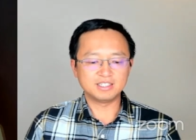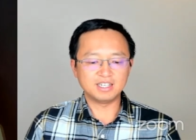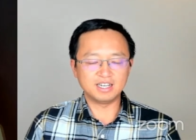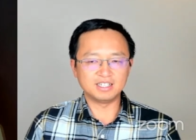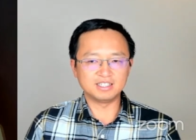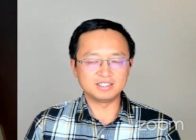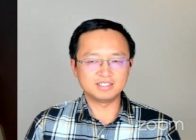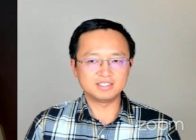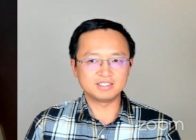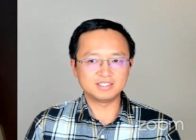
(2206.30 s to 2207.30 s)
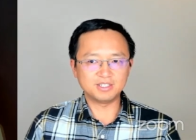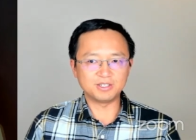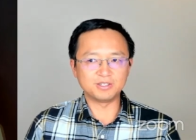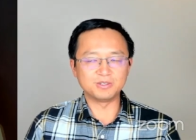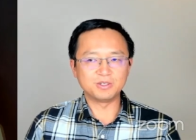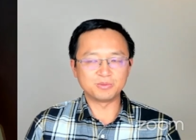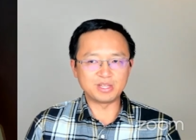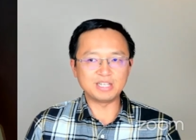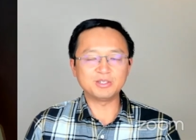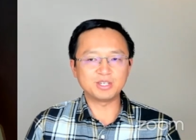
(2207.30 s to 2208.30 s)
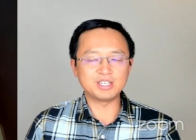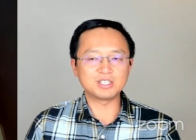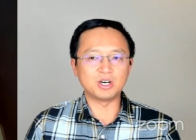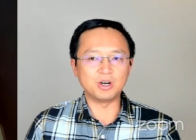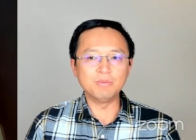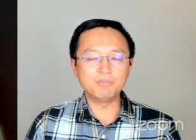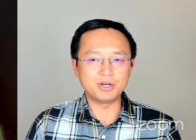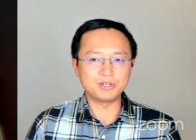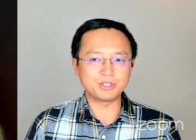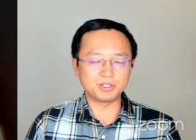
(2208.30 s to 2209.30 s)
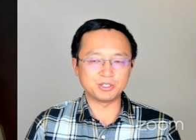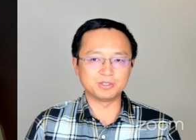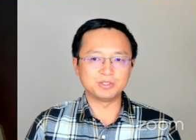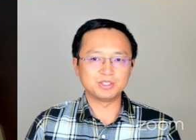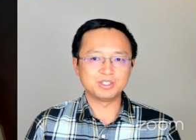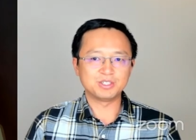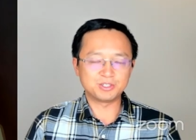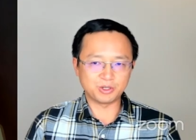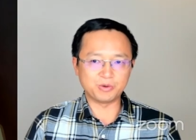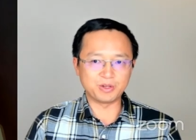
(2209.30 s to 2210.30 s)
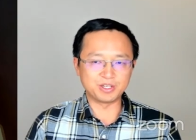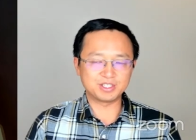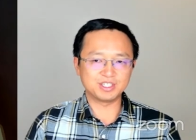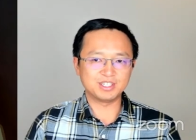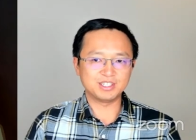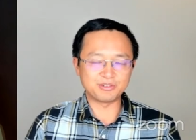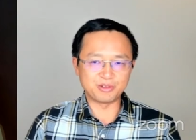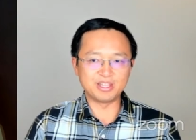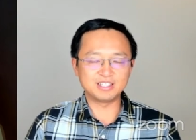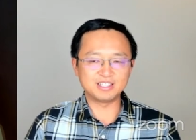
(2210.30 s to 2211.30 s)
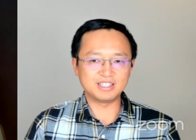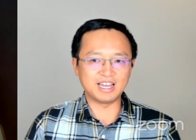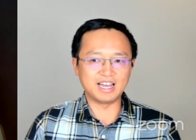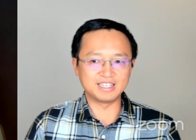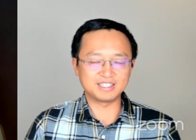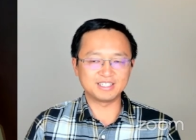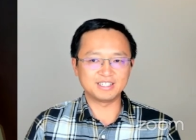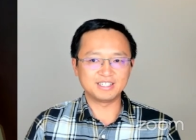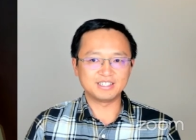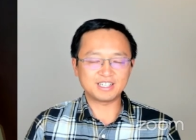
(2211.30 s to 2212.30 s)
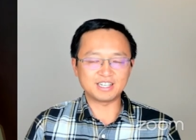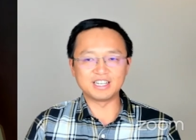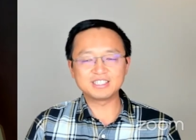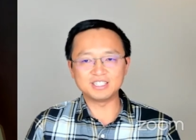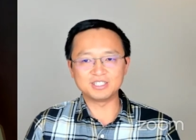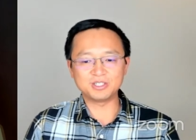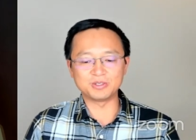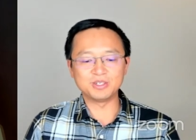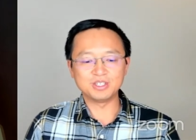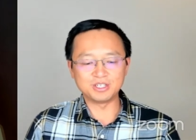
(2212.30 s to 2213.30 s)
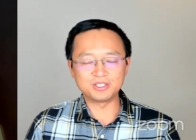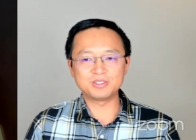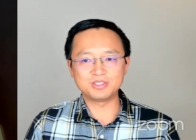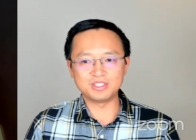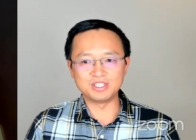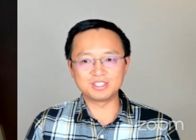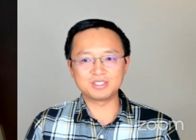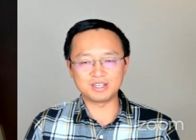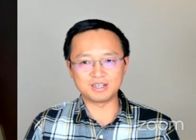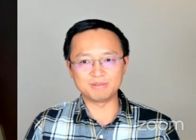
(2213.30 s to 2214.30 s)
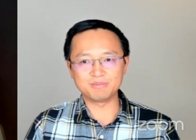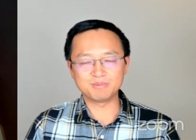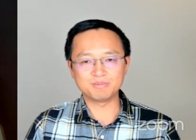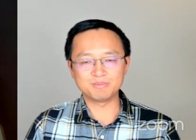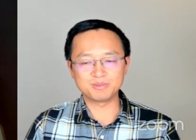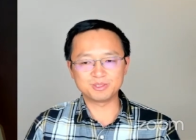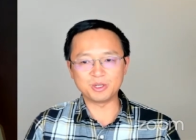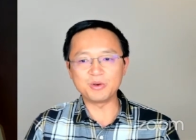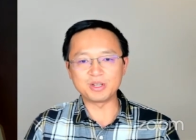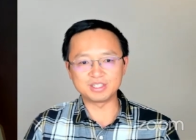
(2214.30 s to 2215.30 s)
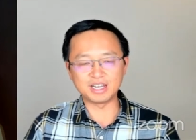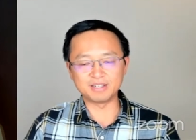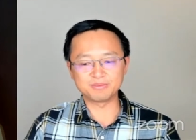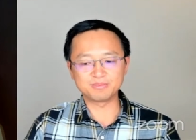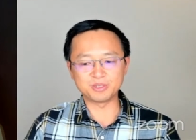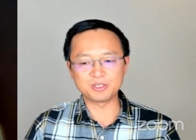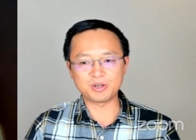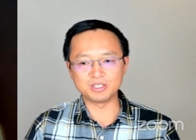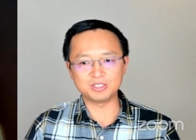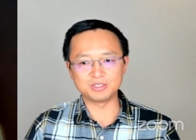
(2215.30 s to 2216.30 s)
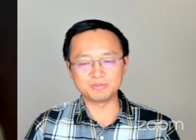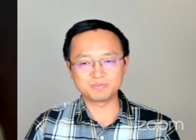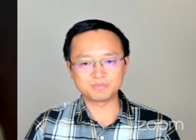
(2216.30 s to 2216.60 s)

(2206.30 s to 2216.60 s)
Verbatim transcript: and to relate to his own personal stories that as connected to this, this uh, story that we're trying to